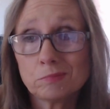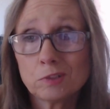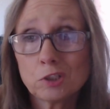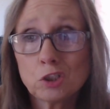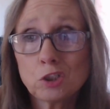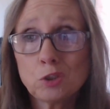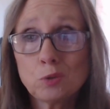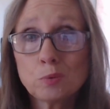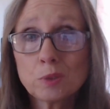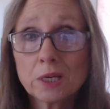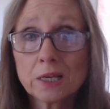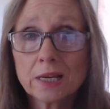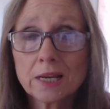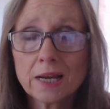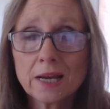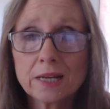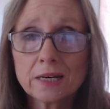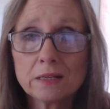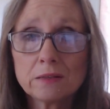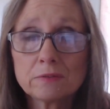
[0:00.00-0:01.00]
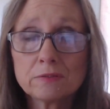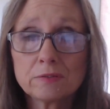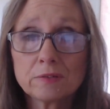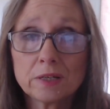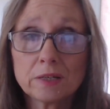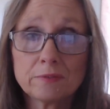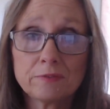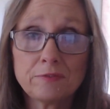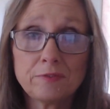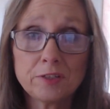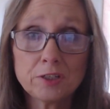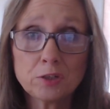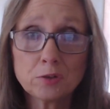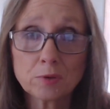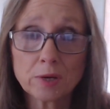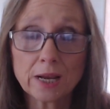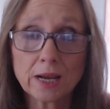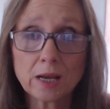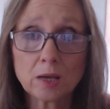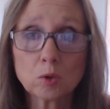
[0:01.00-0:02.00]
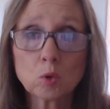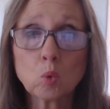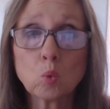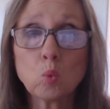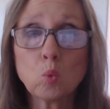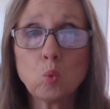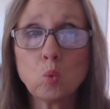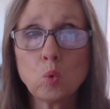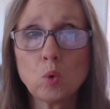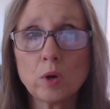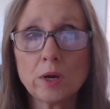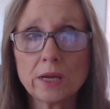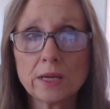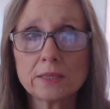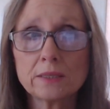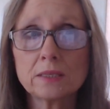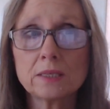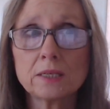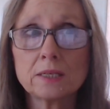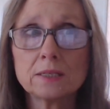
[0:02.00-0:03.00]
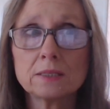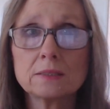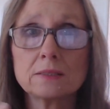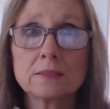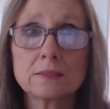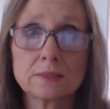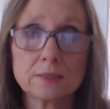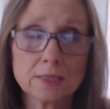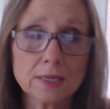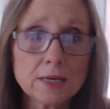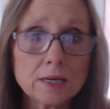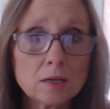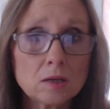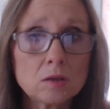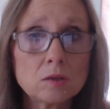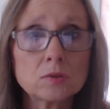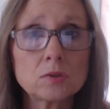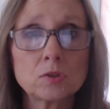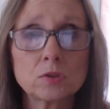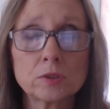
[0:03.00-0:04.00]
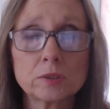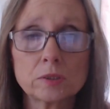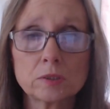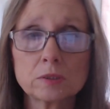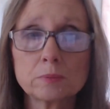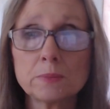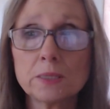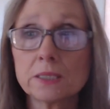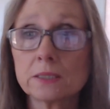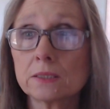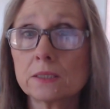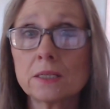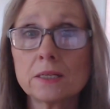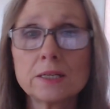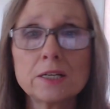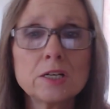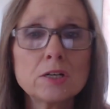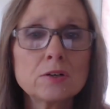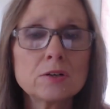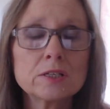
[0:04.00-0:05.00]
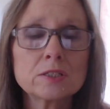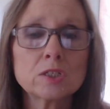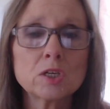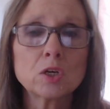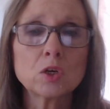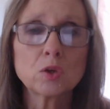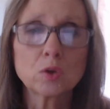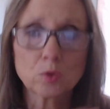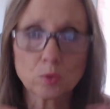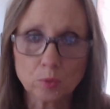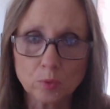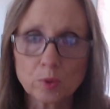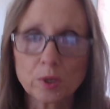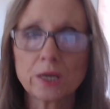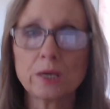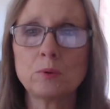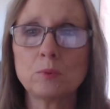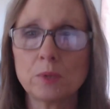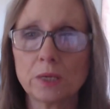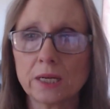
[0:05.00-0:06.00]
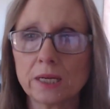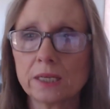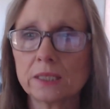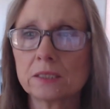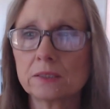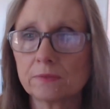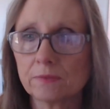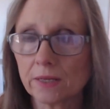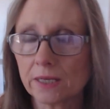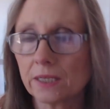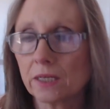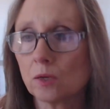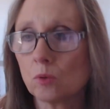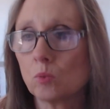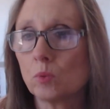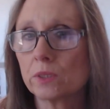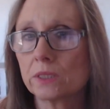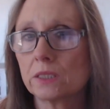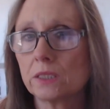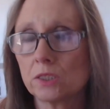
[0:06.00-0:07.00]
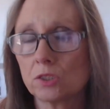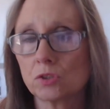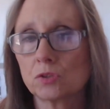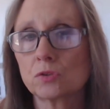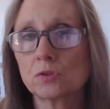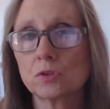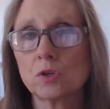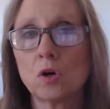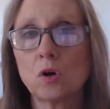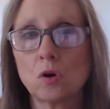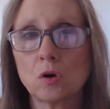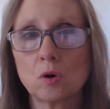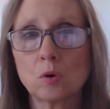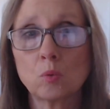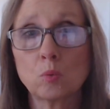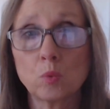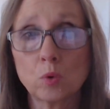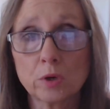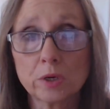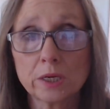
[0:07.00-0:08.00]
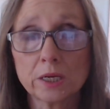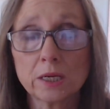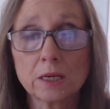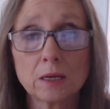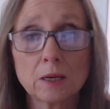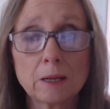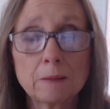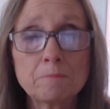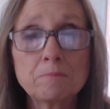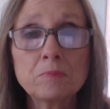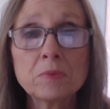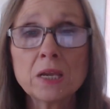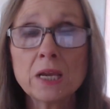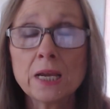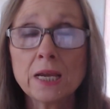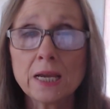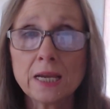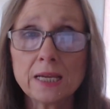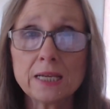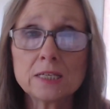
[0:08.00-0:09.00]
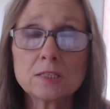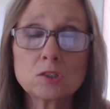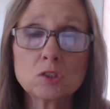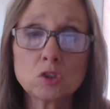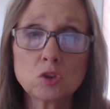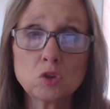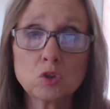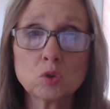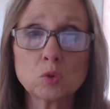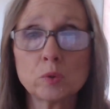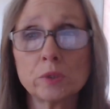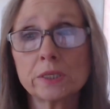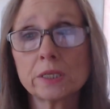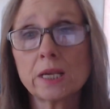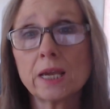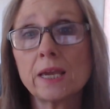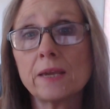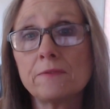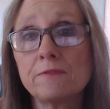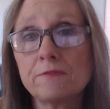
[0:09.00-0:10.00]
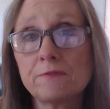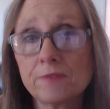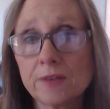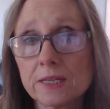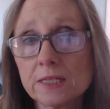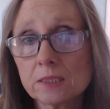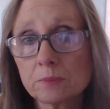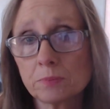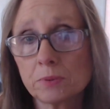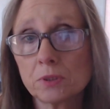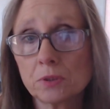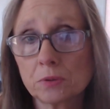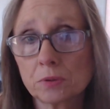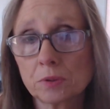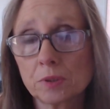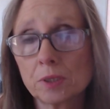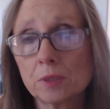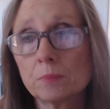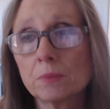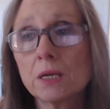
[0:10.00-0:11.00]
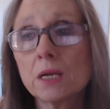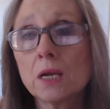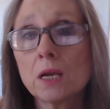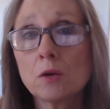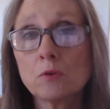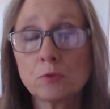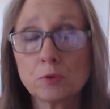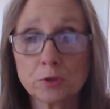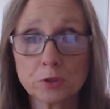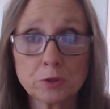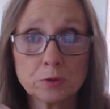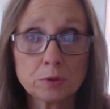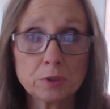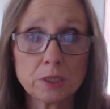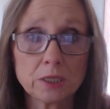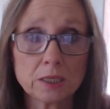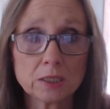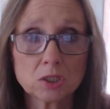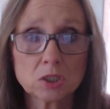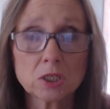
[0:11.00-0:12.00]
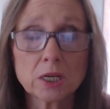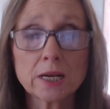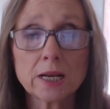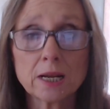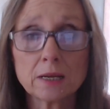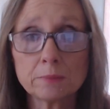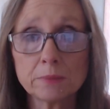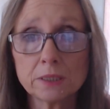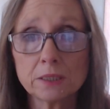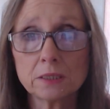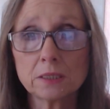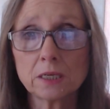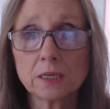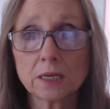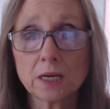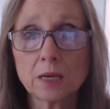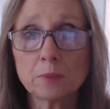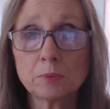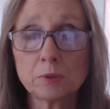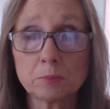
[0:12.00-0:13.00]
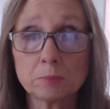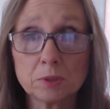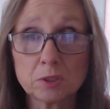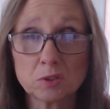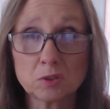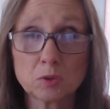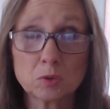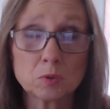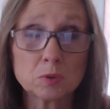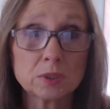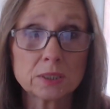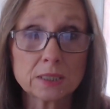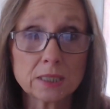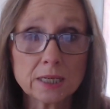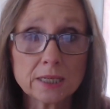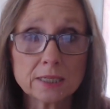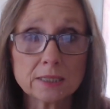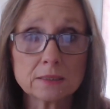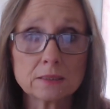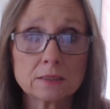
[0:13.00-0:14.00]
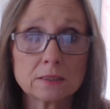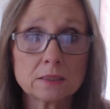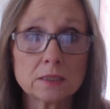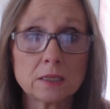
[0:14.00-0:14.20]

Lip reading: you can kind of figure out what things sell during those months. Now, here is a great way to find out what teachers are working on, is to join a Facebook group for your niche. Like I'm in a couple of middle school science